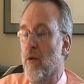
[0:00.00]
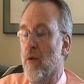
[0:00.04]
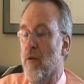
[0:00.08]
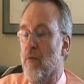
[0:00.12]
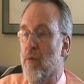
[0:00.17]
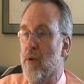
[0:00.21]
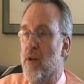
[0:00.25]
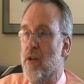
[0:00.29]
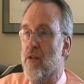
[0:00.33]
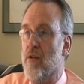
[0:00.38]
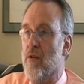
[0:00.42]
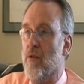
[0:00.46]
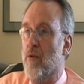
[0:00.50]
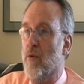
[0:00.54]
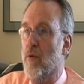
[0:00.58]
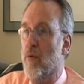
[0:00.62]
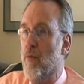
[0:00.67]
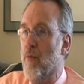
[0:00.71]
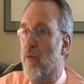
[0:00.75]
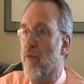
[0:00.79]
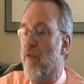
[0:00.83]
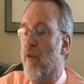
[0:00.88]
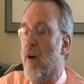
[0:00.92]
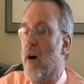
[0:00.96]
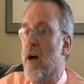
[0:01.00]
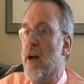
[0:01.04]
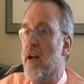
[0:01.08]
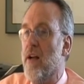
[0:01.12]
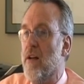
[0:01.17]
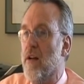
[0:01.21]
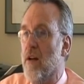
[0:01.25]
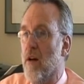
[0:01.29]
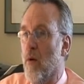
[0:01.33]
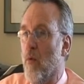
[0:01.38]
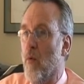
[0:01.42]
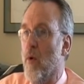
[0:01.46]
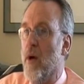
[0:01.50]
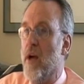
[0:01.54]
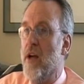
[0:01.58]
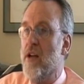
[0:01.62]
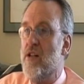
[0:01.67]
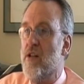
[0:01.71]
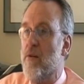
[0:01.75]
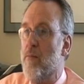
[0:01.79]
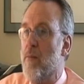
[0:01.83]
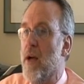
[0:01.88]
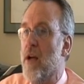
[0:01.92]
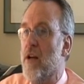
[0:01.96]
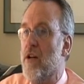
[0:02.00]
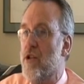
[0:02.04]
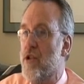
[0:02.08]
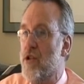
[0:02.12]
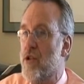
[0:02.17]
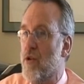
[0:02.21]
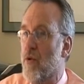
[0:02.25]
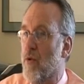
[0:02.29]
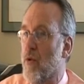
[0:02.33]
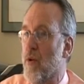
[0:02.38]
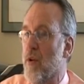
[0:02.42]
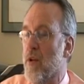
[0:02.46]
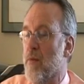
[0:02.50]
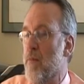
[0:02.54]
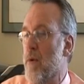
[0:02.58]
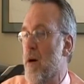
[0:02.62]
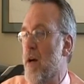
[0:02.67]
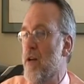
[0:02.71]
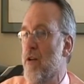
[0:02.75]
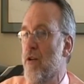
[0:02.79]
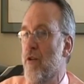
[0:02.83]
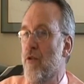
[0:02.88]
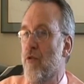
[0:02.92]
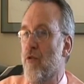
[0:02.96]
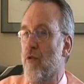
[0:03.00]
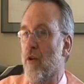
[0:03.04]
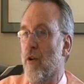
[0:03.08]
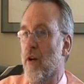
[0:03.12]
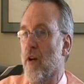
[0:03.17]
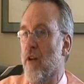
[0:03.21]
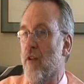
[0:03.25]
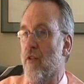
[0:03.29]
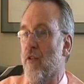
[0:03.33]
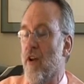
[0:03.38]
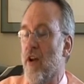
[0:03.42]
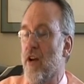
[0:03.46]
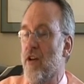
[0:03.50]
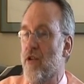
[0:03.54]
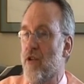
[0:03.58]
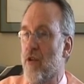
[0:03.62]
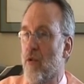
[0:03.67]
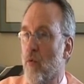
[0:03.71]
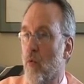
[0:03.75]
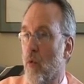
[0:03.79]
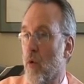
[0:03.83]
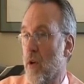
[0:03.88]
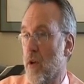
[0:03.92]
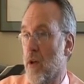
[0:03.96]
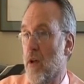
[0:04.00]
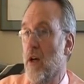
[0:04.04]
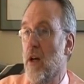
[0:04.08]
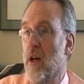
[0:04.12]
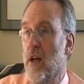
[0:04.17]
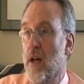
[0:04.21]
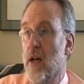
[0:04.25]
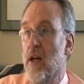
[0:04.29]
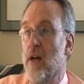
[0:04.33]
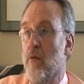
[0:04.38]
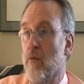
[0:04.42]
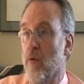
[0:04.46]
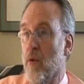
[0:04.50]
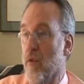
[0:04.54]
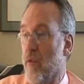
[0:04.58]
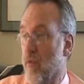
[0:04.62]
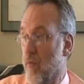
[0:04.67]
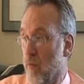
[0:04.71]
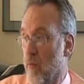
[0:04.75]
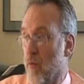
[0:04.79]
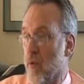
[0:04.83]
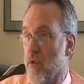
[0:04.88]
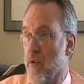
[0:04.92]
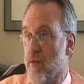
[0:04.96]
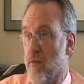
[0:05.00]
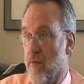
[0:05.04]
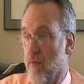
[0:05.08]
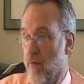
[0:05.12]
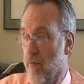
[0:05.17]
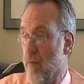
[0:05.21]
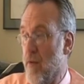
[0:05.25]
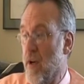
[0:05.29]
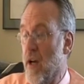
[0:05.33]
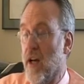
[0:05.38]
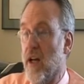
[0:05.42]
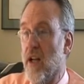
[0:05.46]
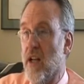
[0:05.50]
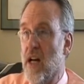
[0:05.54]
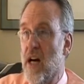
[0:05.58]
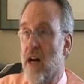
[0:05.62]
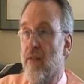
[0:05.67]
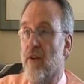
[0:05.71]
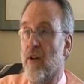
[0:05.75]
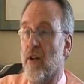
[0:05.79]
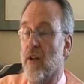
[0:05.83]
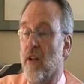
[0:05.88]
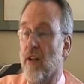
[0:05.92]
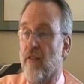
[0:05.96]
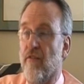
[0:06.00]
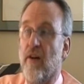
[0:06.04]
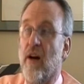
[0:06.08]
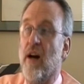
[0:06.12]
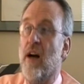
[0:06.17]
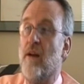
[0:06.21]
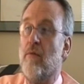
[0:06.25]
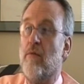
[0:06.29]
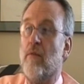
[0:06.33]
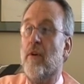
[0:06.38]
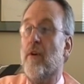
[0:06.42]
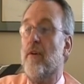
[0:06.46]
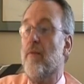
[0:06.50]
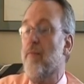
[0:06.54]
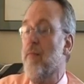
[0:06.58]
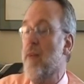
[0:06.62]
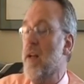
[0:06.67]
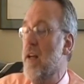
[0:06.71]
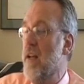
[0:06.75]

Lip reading: would be to find a way to make sure that my news organization was economically vibrant.